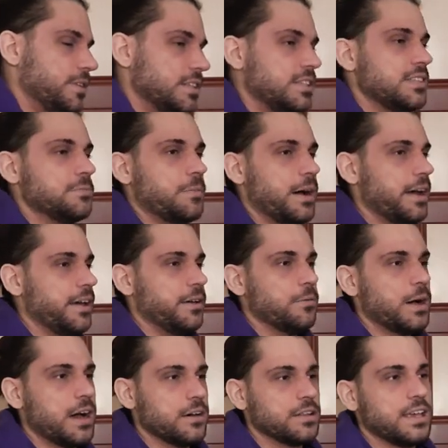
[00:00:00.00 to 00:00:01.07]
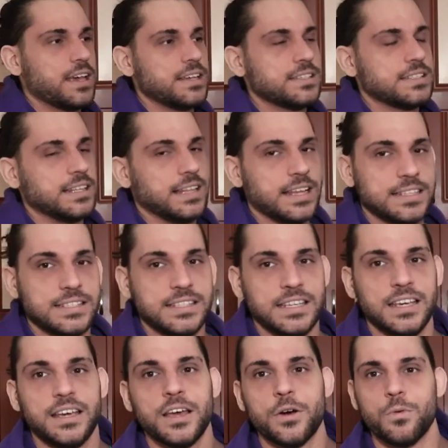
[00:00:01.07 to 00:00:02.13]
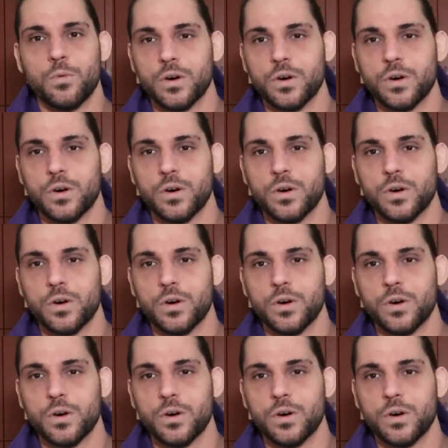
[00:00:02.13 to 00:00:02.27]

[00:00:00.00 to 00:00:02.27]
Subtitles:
this is my wild guess. Let's see